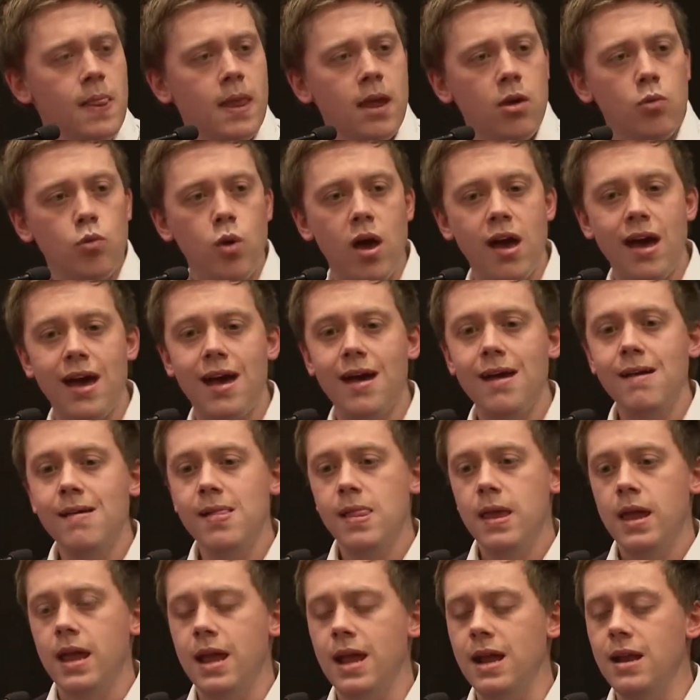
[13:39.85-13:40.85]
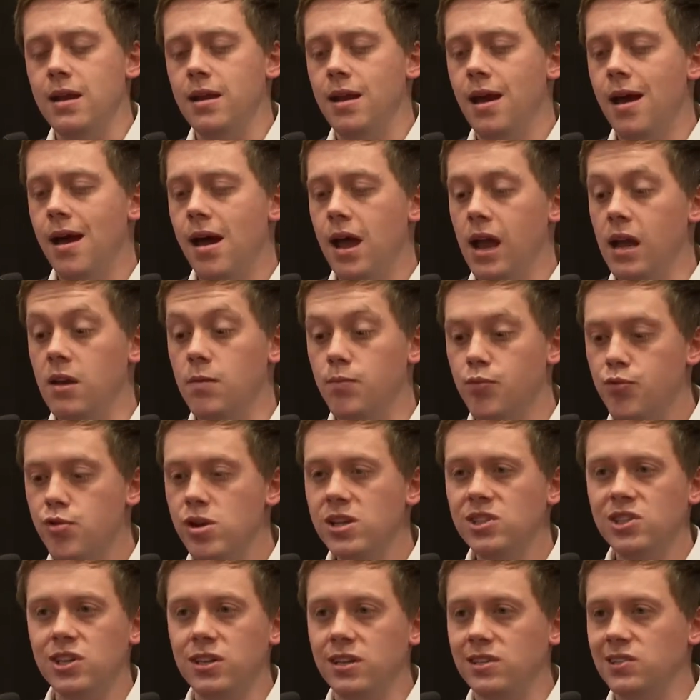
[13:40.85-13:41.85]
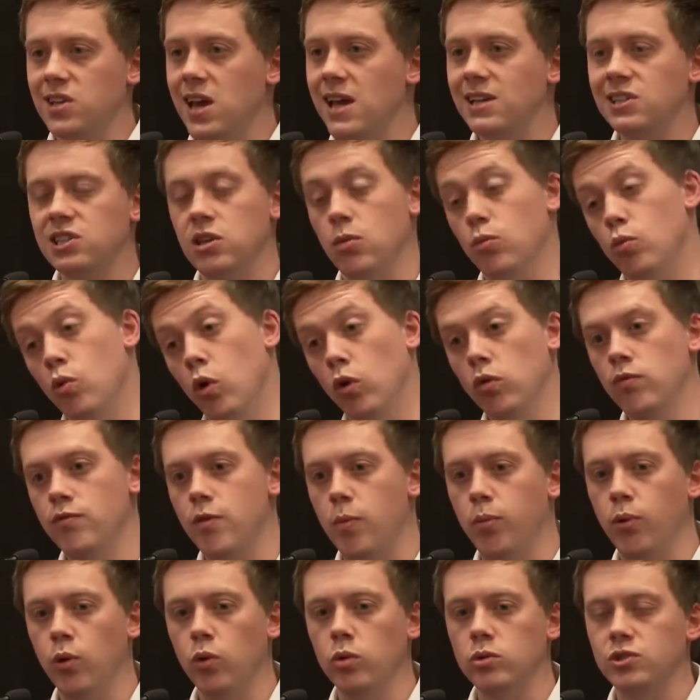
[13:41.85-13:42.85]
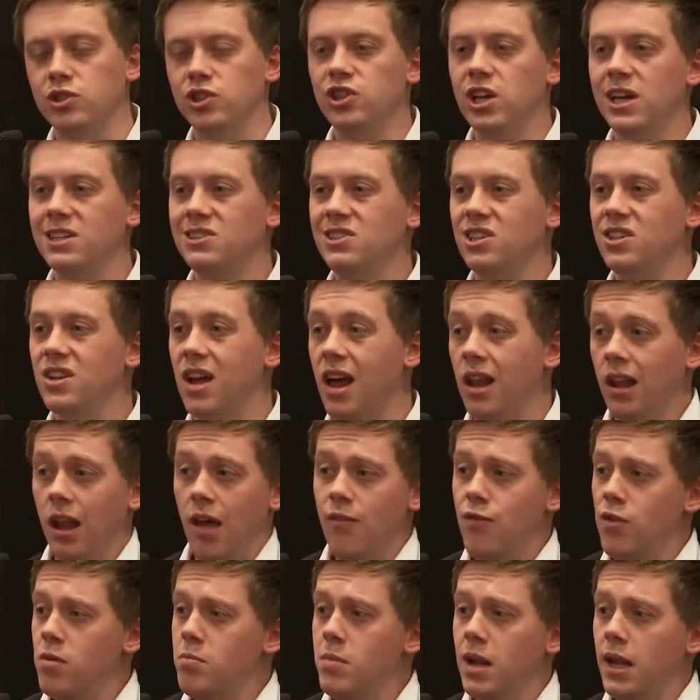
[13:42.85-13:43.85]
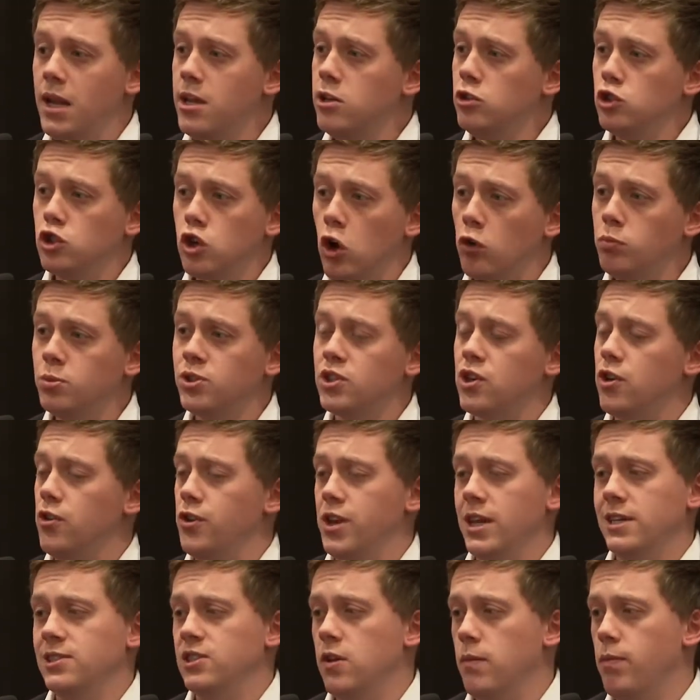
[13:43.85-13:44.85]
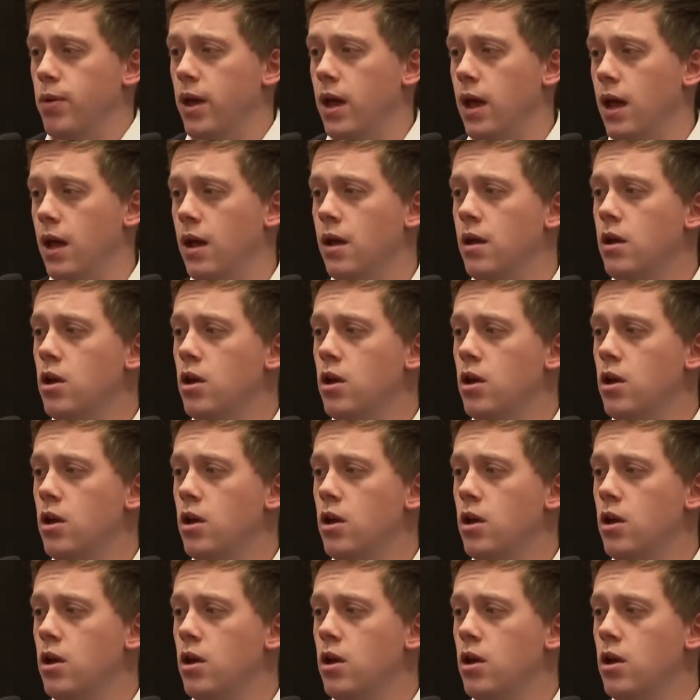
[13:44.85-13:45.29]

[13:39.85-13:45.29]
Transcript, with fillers: Where in, uh, in Britain, it's estimated, one report suggested 11 million jobs could disappear.